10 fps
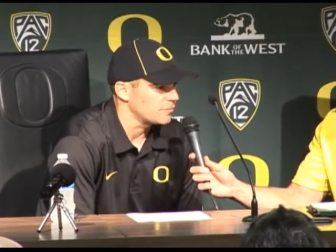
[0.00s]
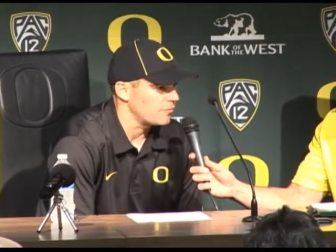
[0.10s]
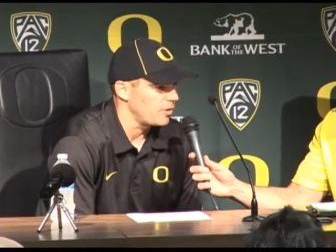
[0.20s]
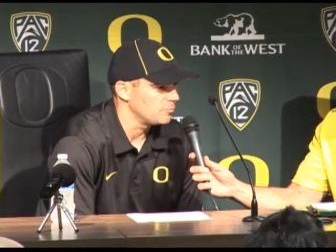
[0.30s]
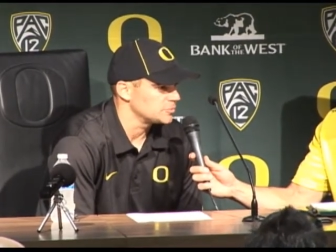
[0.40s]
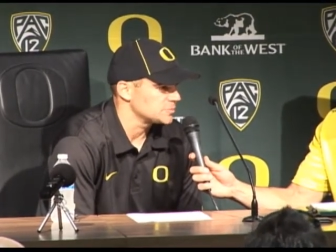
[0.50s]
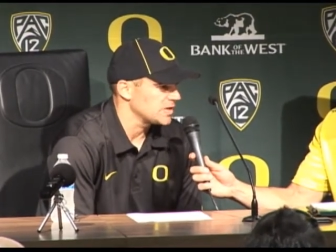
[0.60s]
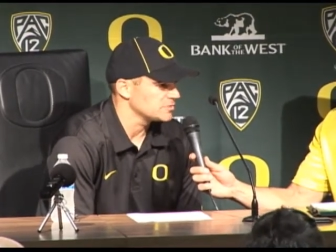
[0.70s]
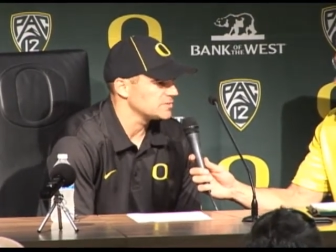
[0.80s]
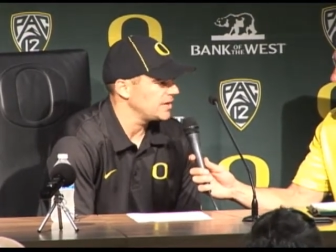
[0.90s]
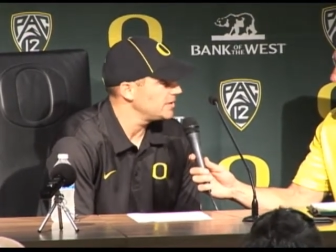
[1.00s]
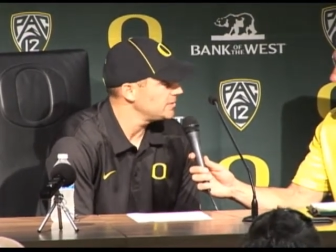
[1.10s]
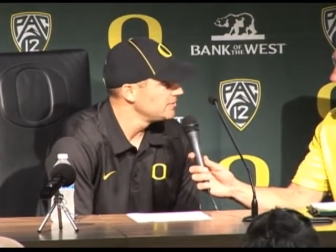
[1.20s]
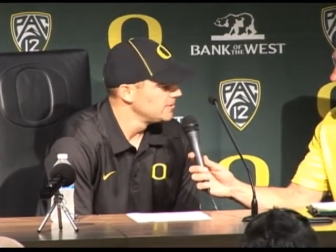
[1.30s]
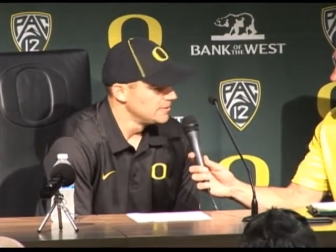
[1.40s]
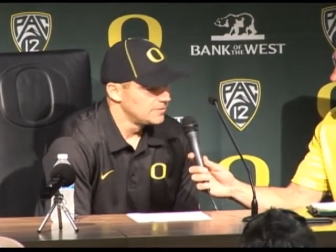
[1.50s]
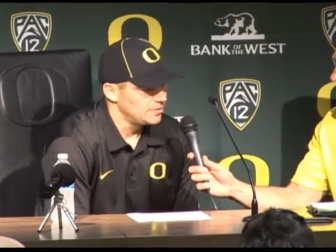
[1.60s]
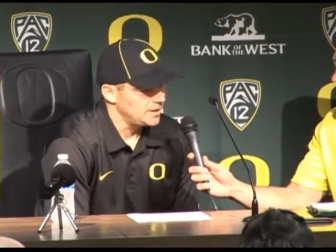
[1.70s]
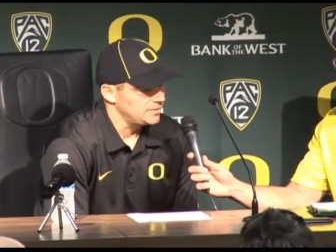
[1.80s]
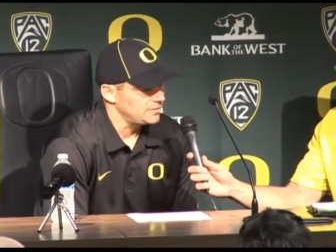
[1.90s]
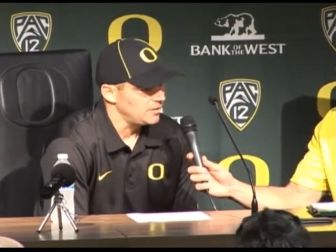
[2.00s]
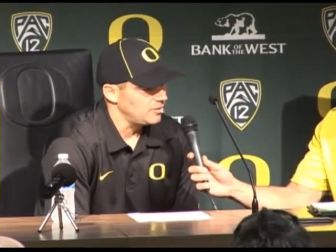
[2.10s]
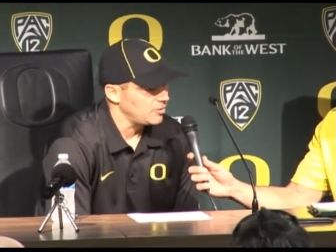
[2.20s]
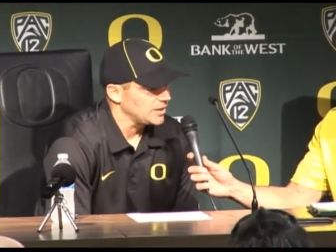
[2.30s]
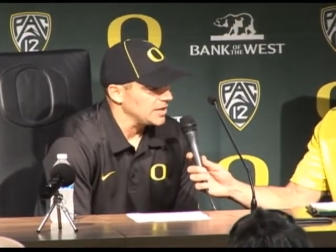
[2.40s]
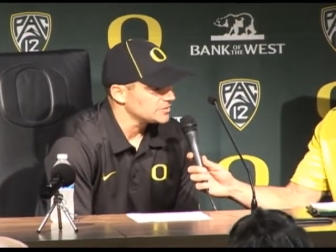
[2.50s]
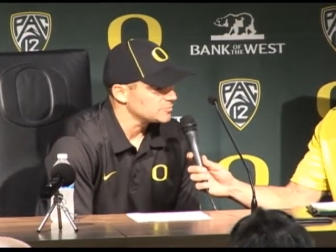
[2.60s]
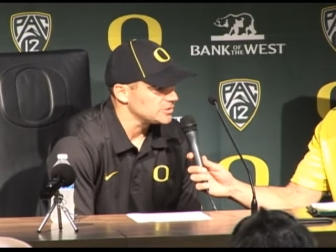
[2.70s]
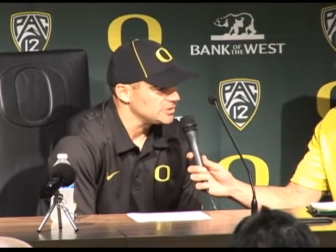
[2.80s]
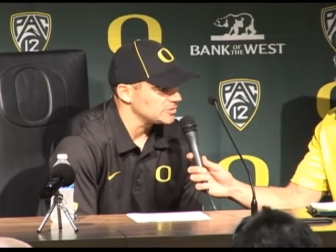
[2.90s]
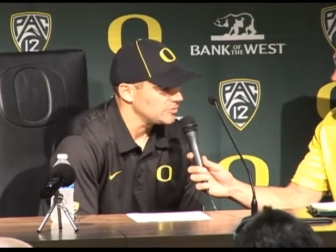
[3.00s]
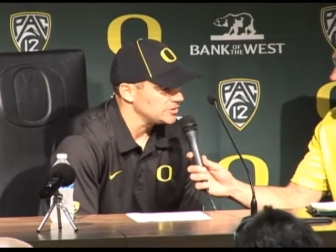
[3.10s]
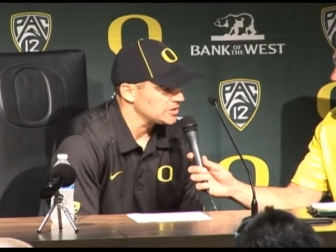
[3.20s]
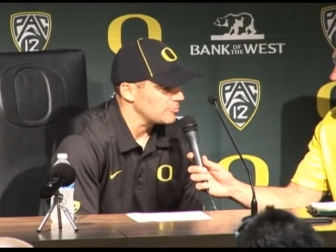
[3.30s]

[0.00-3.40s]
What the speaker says: their front, which was outstanding. And our guys really did a great